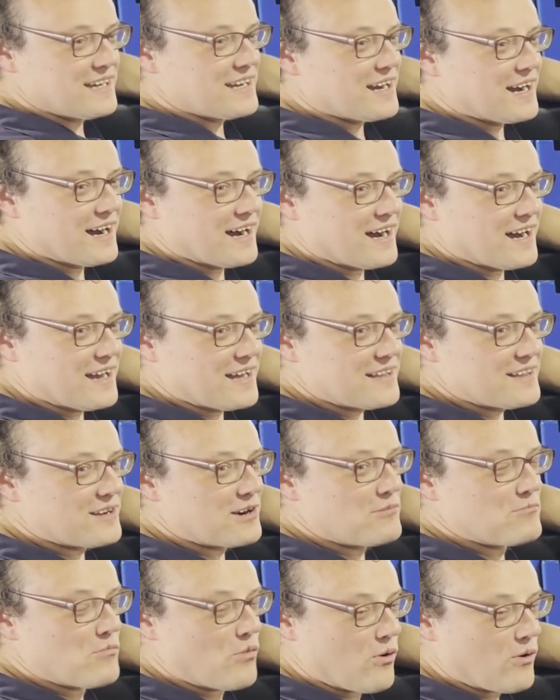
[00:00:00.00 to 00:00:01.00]
there are
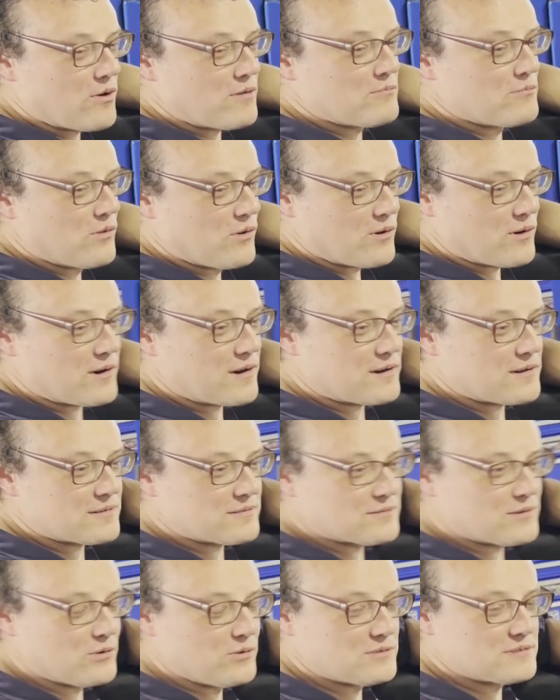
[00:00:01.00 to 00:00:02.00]
more and
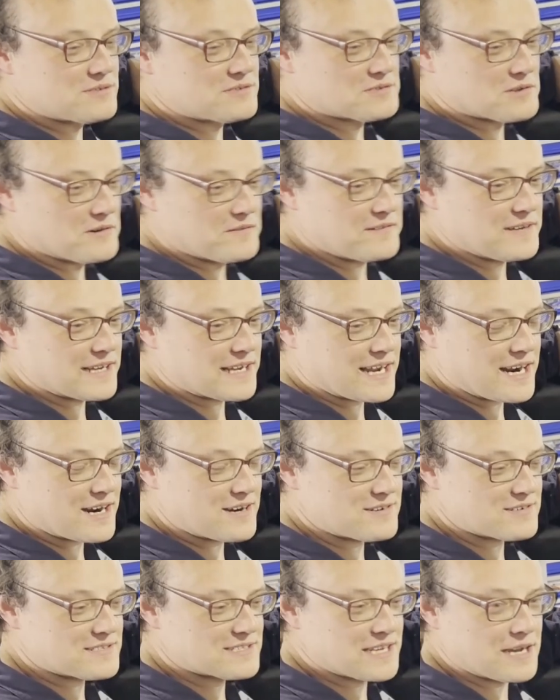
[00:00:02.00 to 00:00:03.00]
more old Soviet
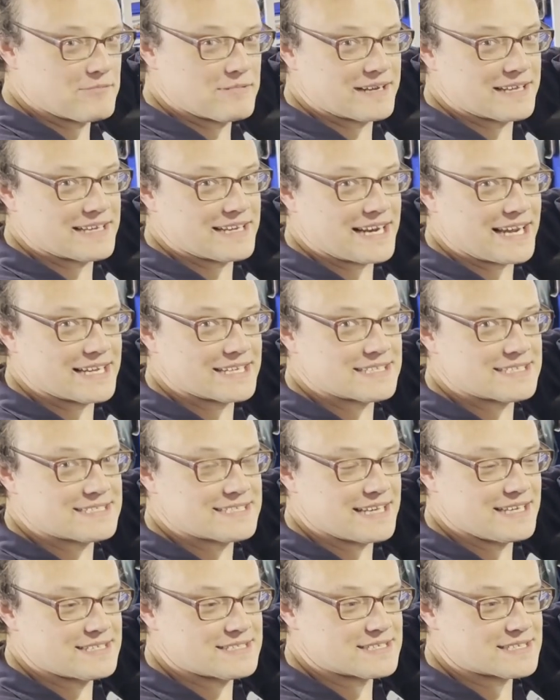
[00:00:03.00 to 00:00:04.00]
cars coming to the United
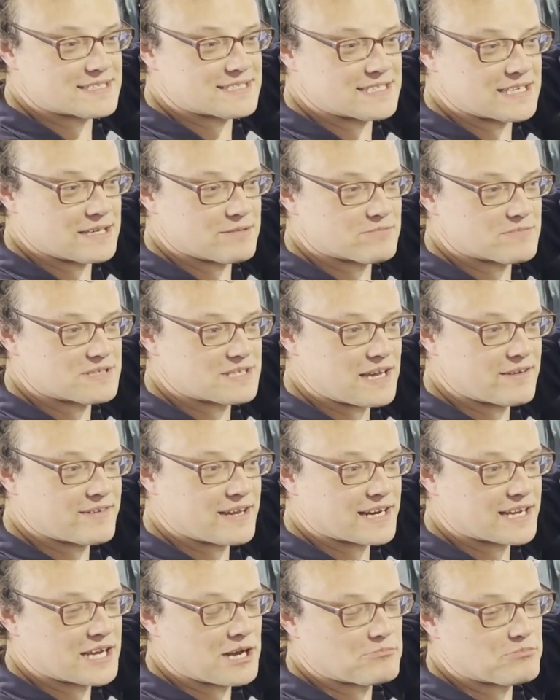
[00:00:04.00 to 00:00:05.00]
States, it seems. I've got
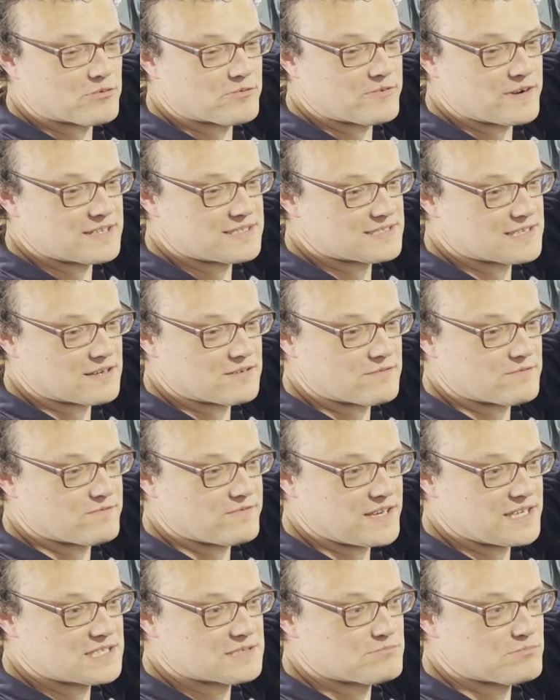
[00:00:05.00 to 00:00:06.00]
a couple friends on
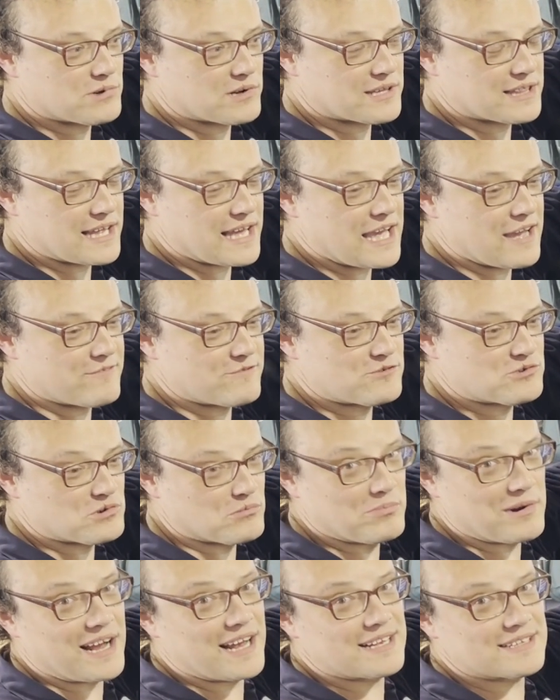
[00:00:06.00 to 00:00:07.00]
Facebook that have
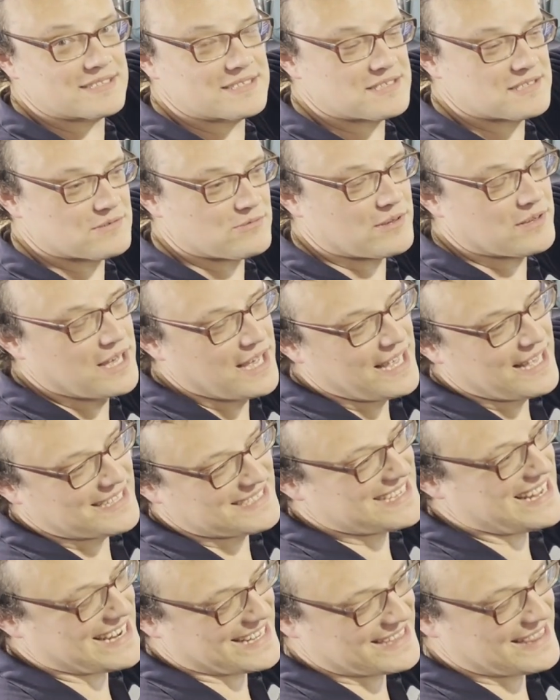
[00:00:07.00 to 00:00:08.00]
Trabants. Well,
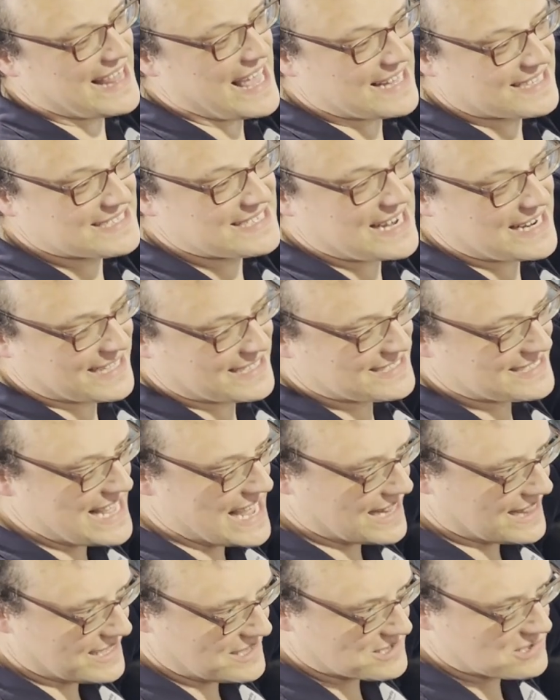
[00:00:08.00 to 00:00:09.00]
that's not
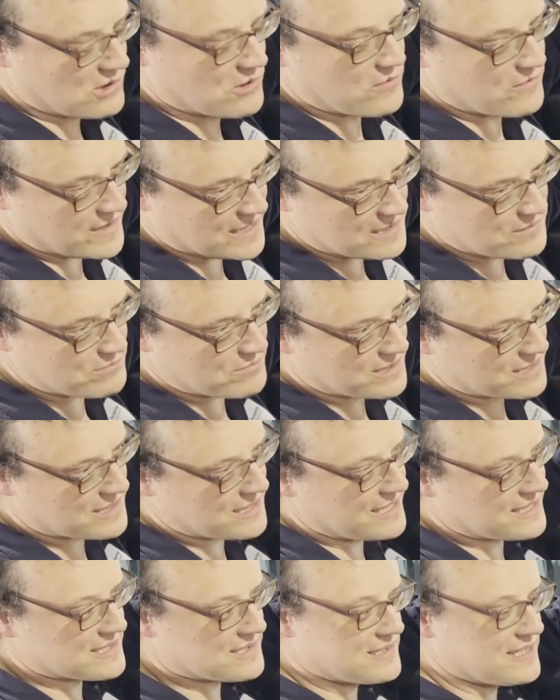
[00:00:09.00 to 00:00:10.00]
exactly Soviet, but
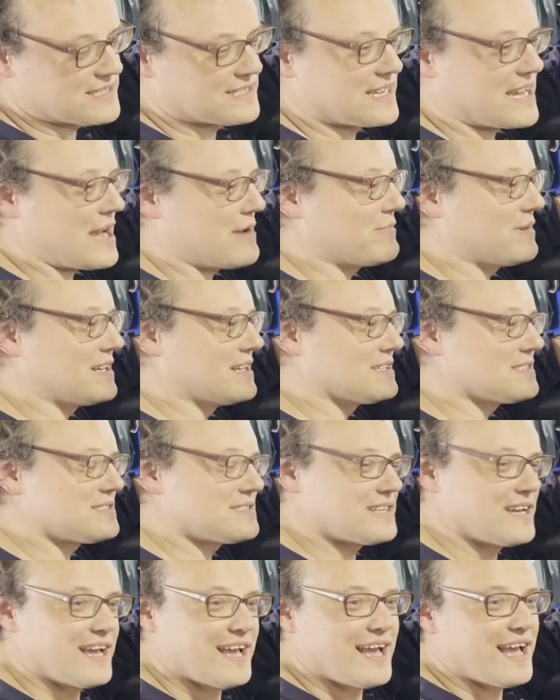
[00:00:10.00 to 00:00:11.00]
it's communist.
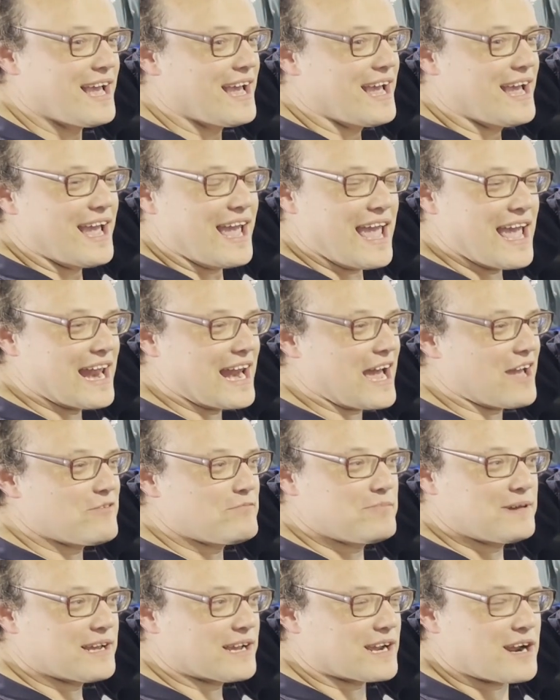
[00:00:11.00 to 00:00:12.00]
And I've
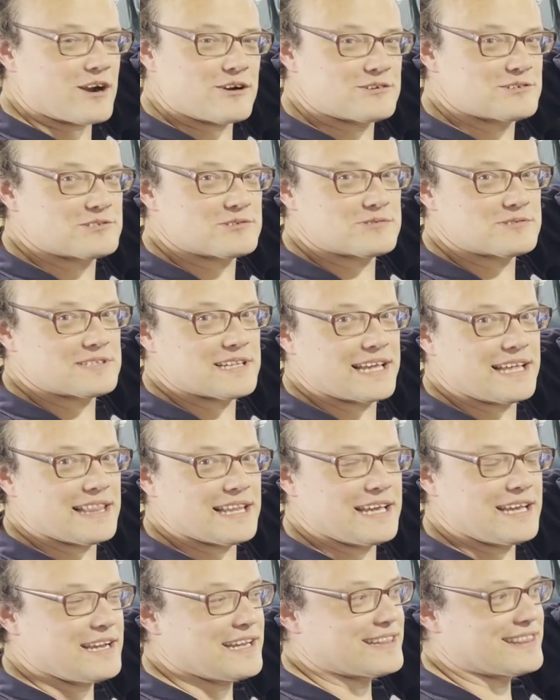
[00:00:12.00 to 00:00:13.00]
been at car shows
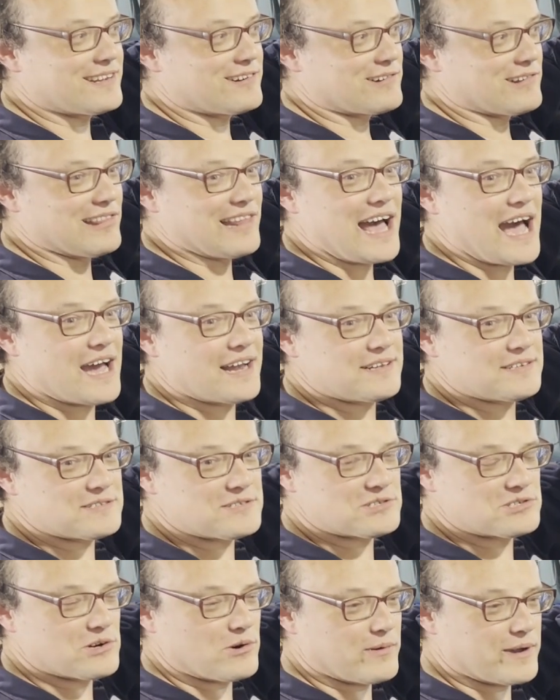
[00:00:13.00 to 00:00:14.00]
lately, and there are
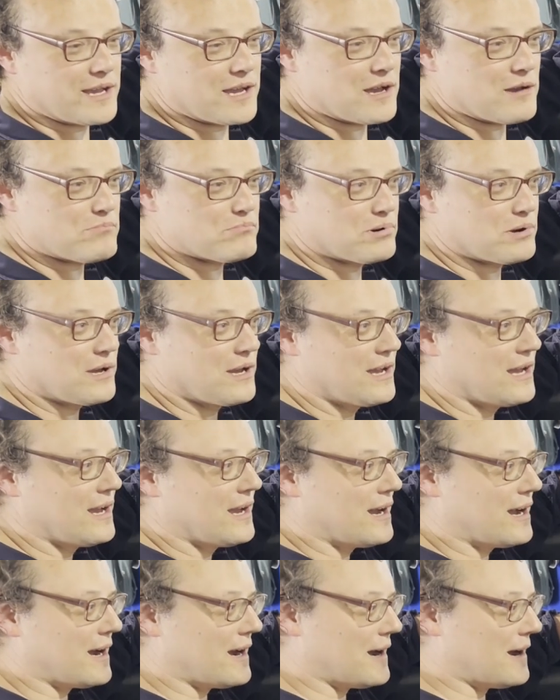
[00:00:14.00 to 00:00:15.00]
Ladas showing up.
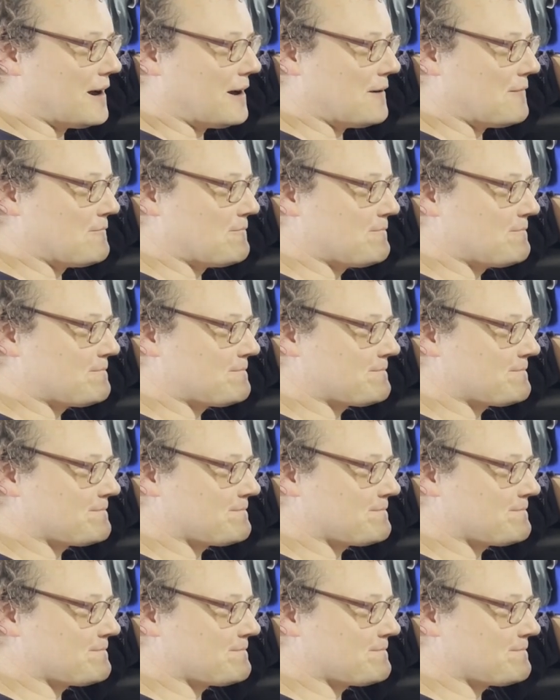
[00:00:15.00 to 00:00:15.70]
And